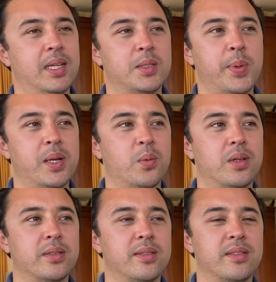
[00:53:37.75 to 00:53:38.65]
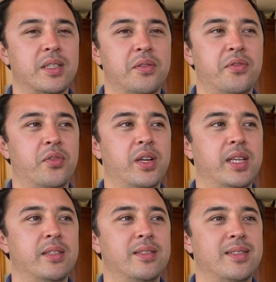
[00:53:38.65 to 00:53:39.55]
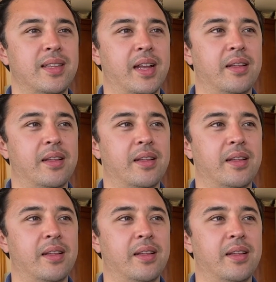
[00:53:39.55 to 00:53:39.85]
Yeah, it's been a while since I've released